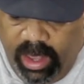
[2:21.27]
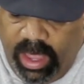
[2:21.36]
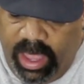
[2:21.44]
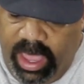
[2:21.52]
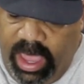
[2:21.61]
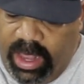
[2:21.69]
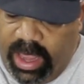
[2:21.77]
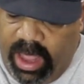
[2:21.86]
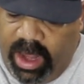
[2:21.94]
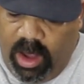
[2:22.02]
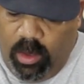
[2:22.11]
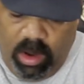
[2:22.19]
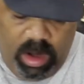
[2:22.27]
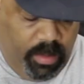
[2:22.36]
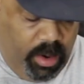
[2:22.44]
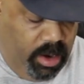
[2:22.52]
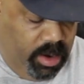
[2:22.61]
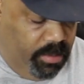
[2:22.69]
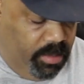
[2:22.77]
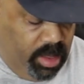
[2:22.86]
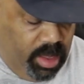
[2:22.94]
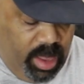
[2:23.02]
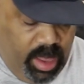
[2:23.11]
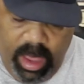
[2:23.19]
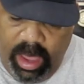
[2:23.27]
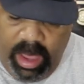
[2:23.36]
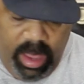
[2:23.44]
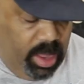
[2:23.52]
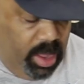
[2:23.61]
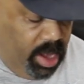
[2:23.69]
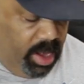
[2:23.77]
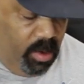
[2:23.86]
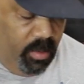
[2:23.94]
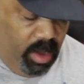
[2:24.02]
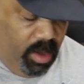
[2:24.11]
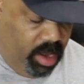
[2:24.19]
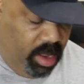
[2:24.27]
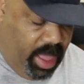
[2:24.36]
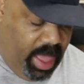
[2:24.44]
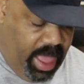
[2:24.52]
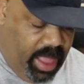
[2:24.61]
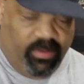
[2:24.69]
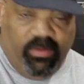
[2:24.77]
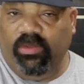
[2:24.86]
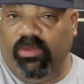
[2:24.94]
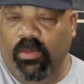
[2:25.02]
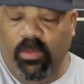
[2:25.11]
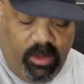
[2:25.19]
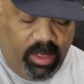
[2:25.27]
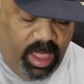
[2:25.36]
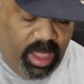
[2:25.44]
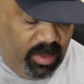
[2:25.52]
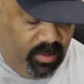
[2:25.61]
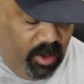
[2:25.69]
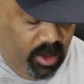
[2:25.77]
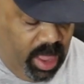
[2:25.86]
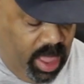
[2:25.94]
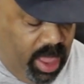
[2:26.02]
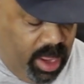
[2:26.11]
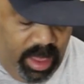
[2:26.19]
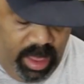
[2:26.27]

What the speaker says: heat down. I don't wanna burn them. And then we're gonna add 2 more things. We're gonna add